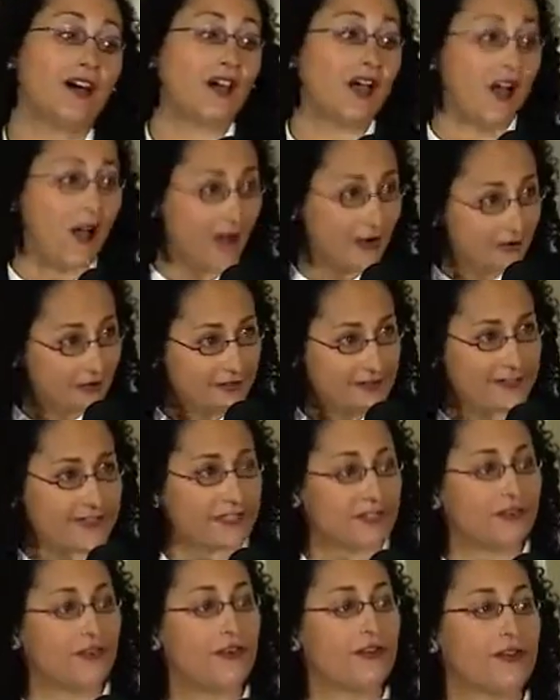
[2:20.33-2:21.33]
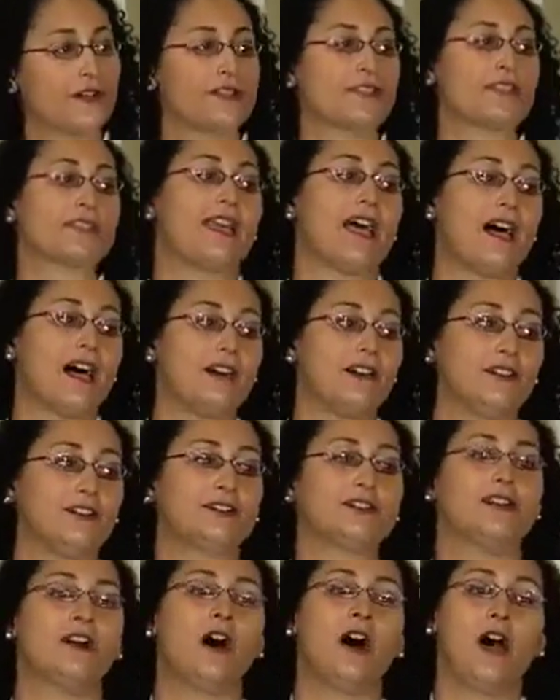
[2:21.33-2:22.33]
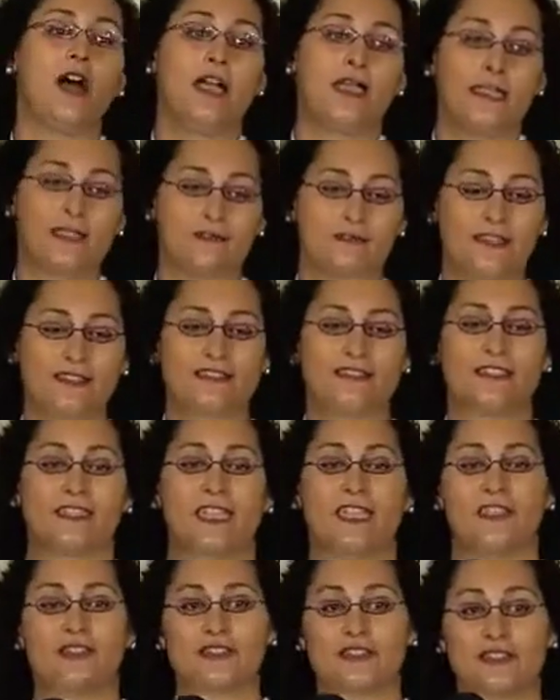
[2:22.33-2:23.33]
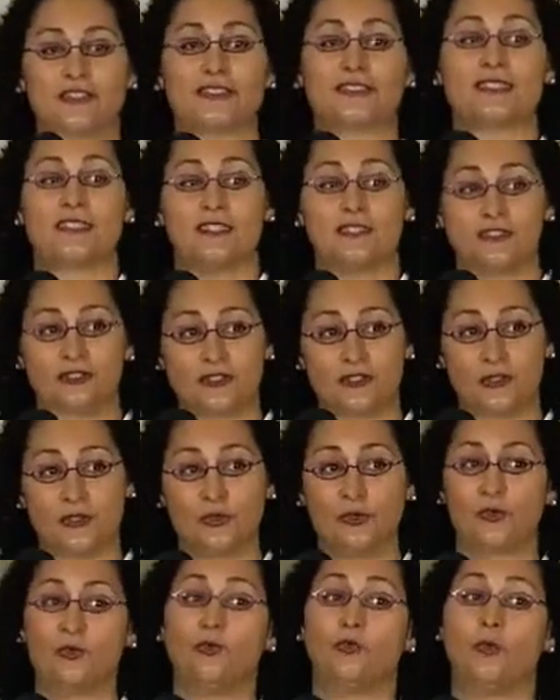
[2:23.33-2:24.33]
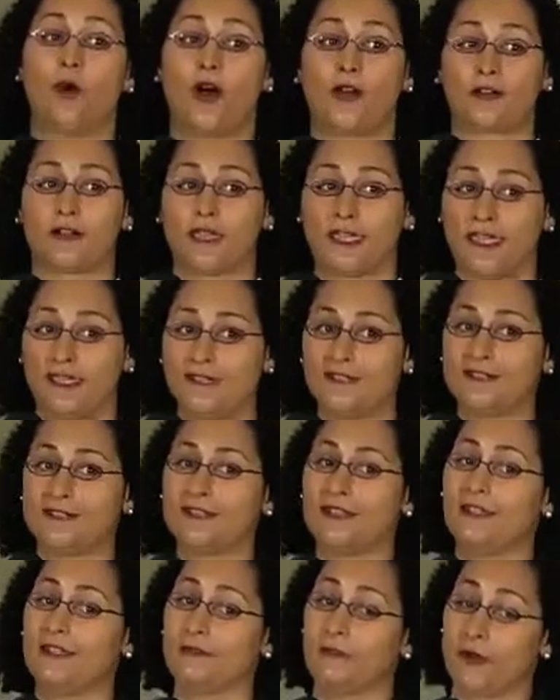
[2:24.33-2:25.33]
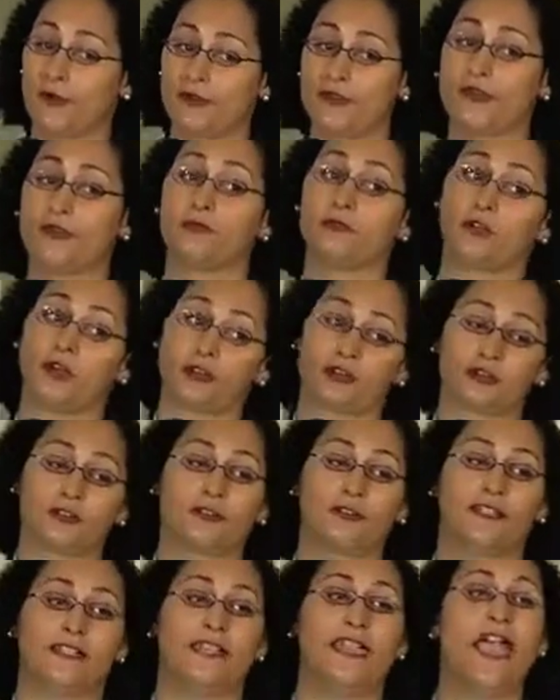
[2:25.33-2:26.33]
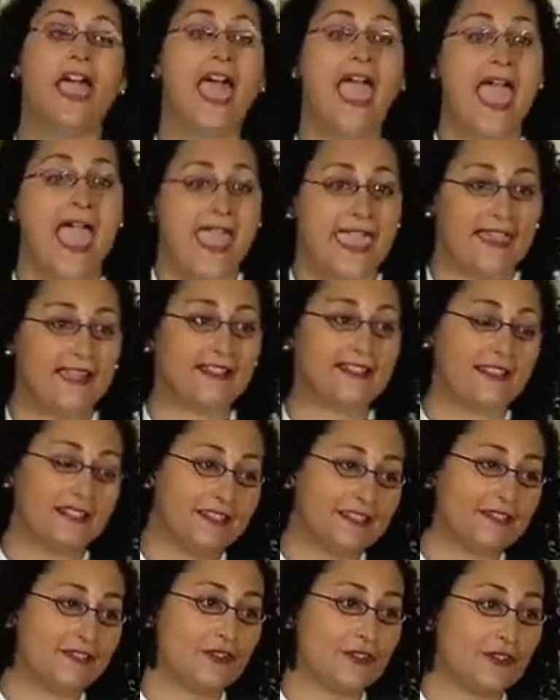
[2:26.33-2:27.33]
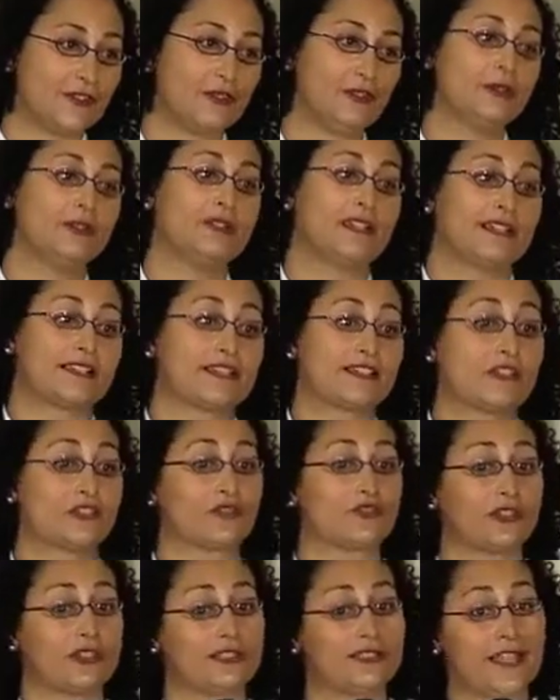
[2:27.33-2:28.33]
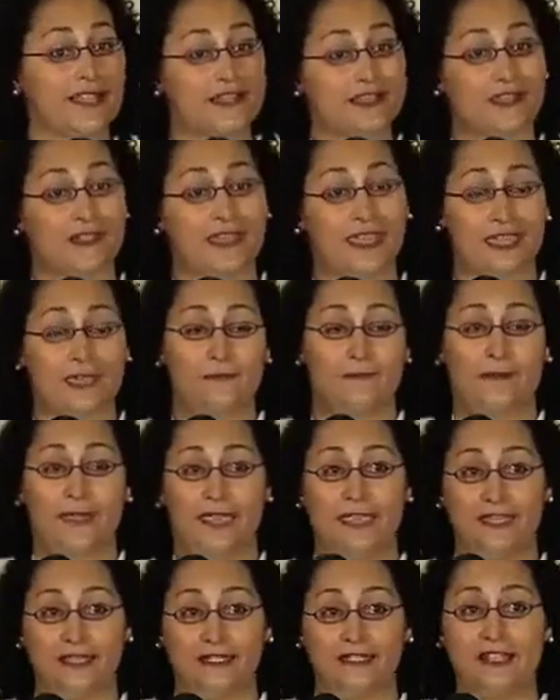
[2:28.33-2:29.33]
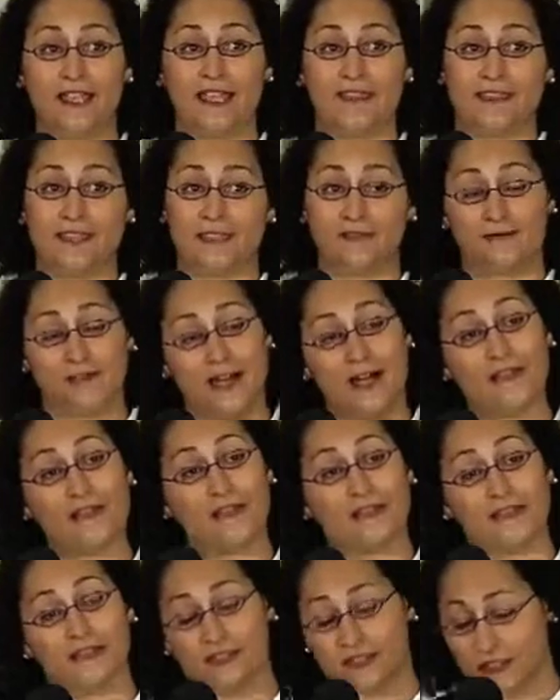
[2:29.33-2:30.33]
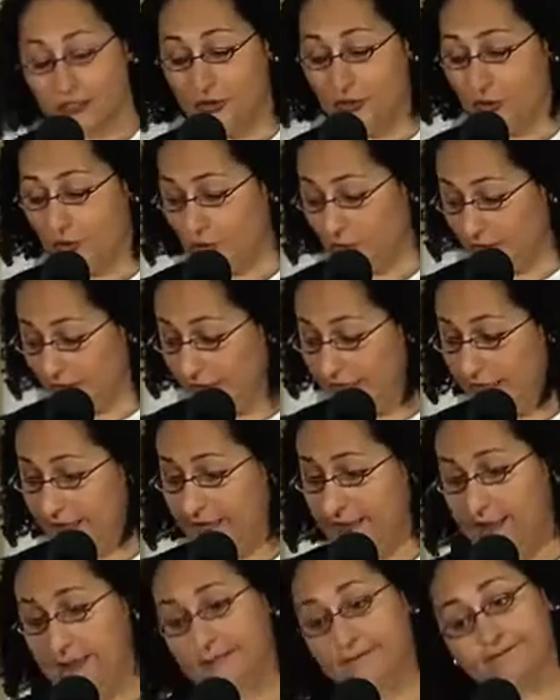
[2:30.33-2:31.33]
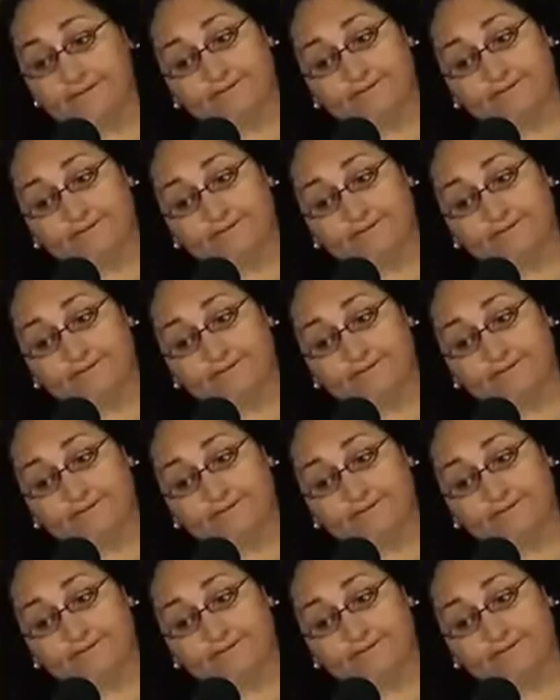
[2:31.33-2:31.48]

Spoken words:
Congress, of course, held investigations into Watergate, both the burglary and into Nixon's re-election campaign, and they found that the 2 were linked.